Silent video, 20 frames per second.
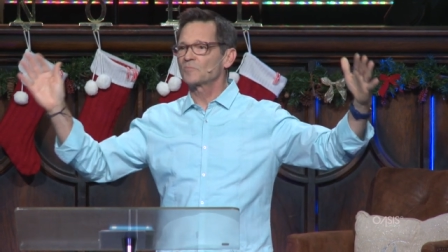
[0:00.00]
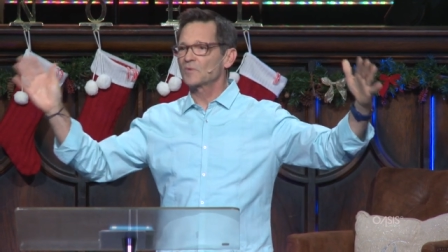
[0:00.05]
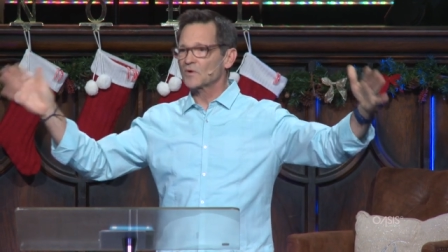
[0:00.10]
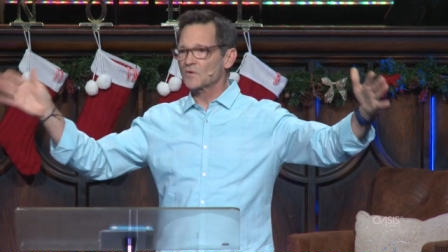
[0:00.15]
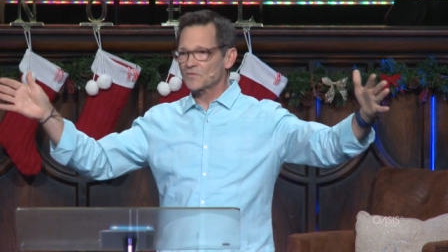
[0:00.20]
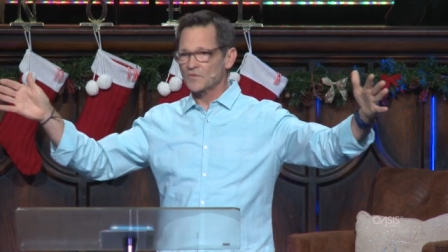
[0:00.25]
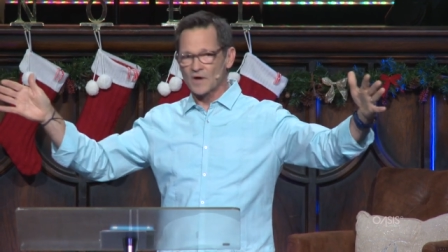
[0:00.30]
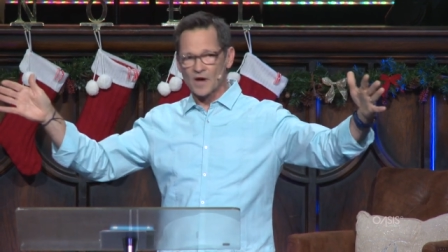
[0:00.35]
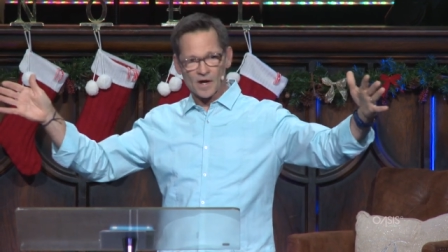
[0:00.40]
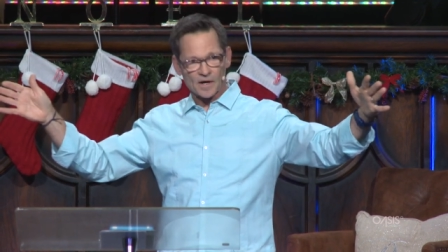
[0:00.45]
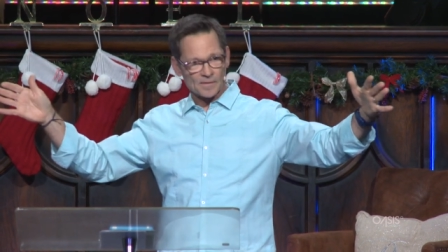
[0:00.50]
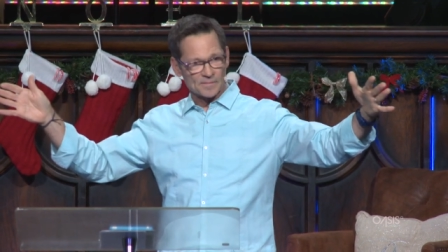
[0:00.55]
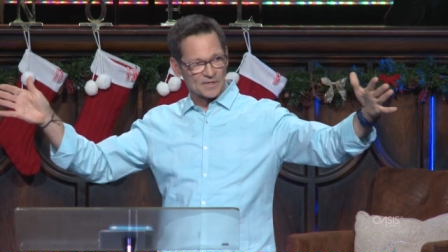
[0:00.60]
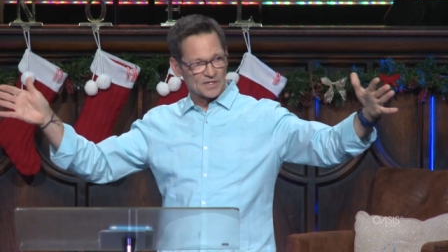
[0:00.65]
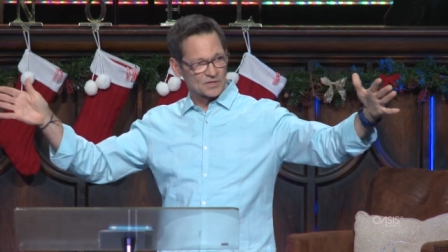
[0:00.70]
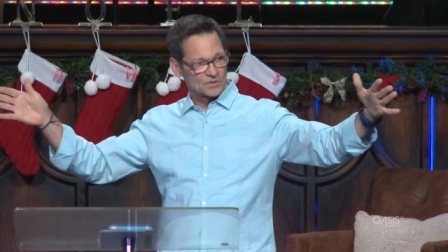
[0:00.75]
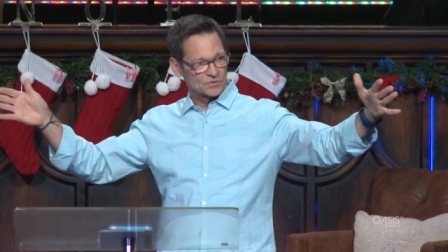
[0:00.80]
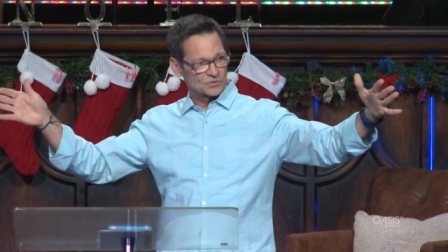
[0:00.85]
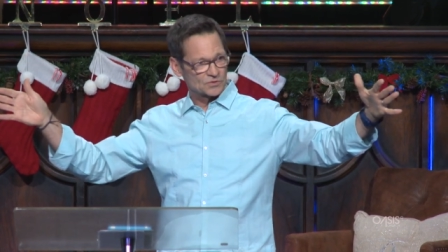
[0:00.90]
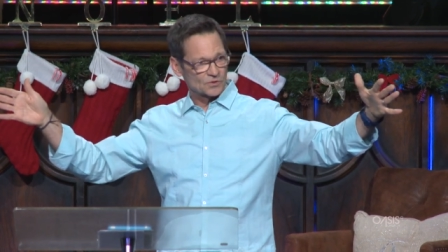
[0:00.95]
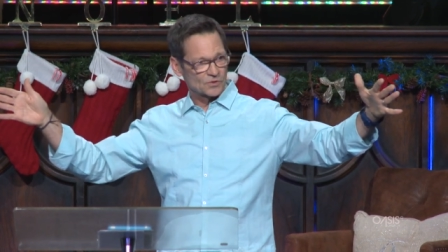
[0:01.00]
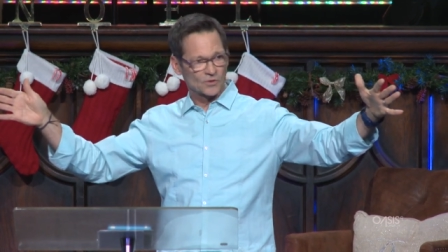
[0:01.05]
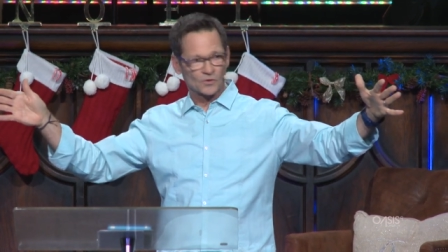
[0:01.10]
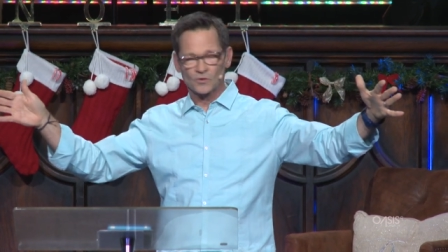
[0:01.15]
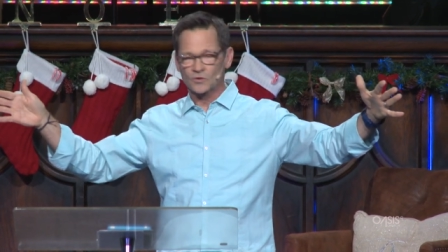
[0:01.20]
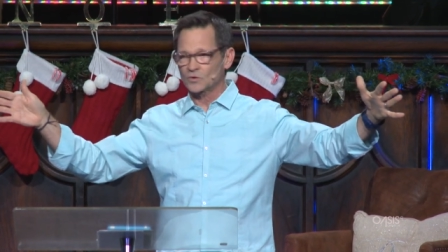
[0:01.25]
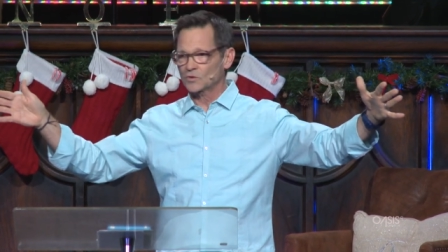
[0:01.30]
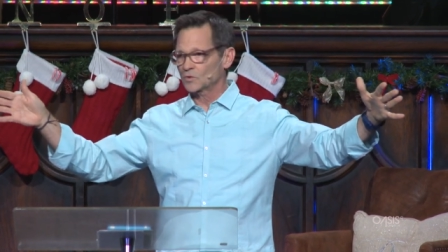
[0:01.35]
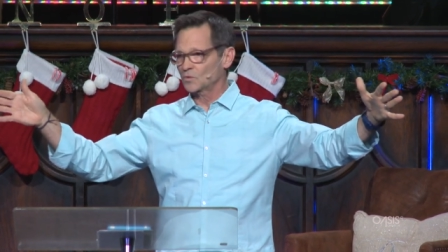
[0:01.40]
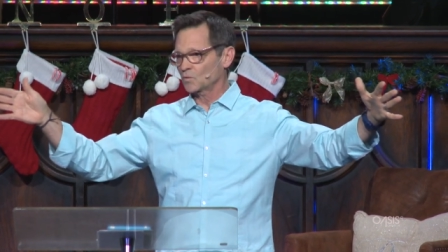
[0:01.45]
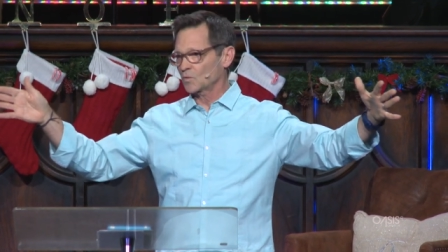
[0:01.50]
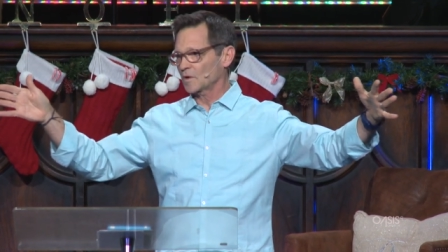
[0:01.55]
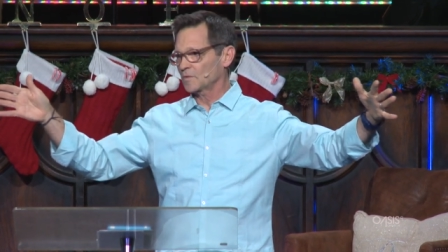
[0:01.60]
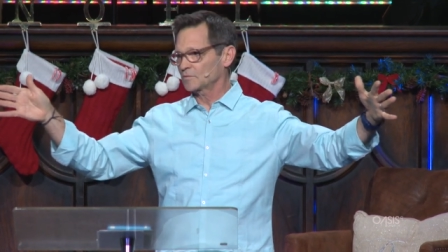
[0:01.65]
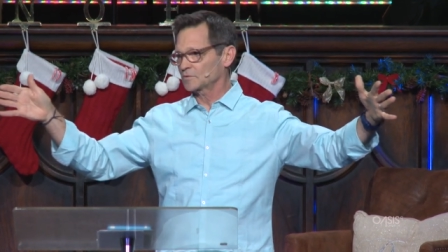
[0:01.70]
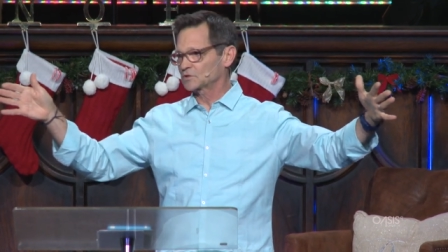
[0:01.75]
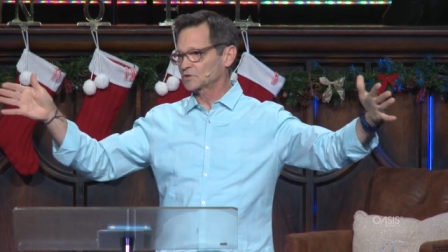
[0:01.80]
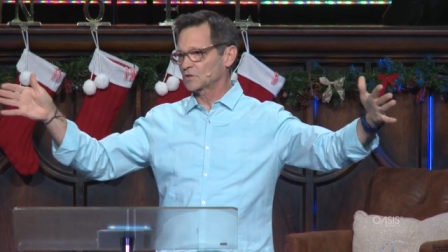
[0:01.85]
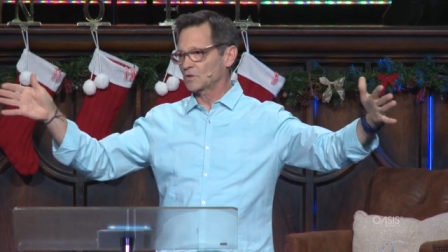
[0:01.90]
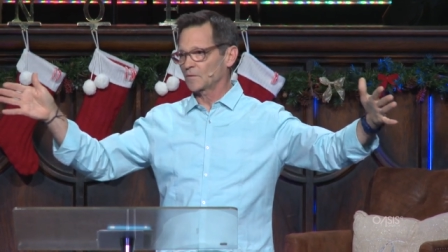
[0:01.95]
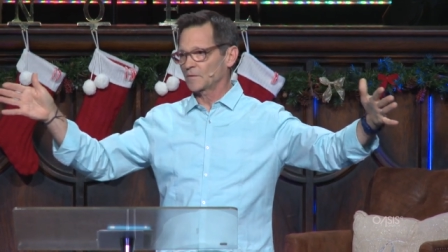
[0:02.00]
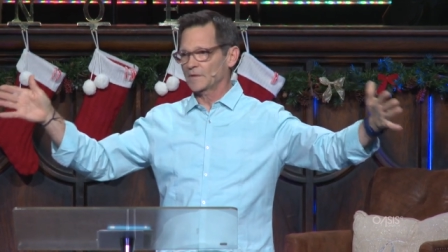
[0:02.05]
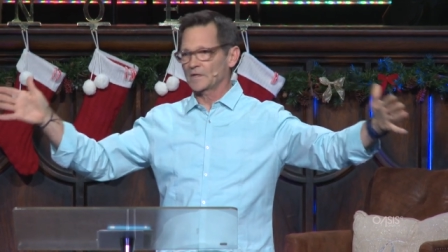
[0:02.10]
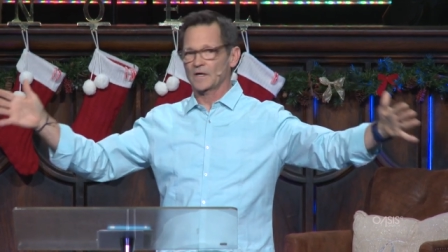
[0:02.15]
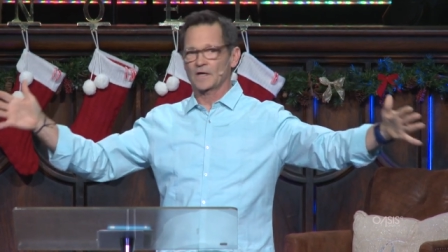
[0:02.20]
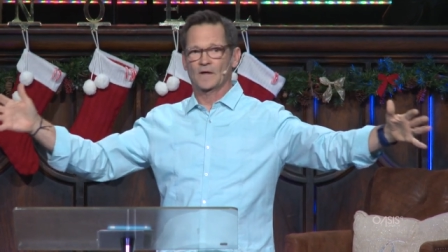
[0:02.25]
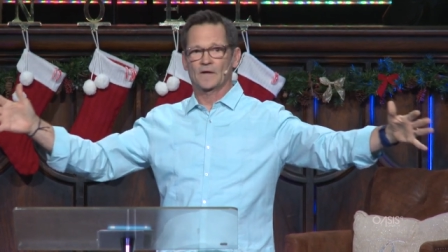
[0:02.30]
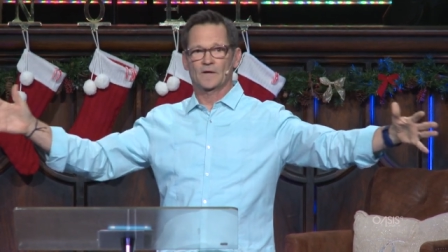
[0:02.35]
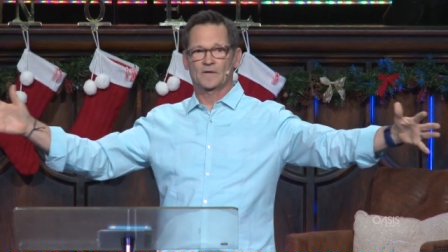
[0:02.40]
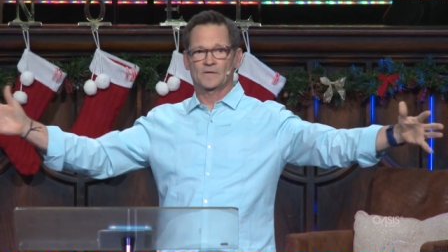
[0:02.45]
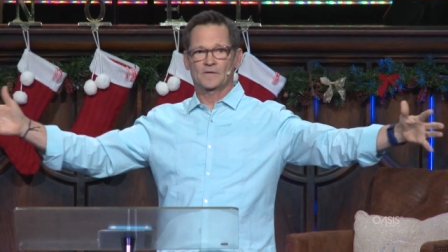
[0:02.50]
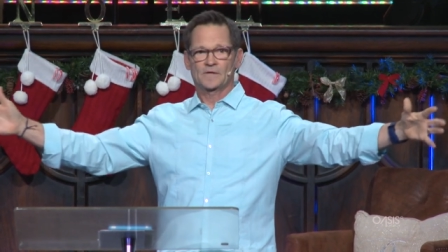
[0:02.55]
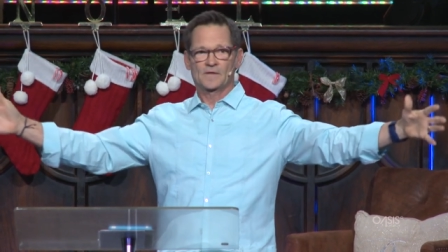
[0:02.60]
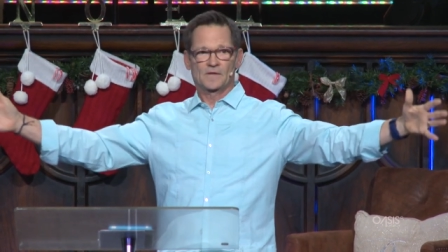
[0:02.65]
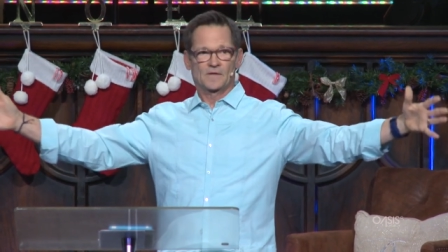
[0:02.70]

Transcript: both armies heard what was going on,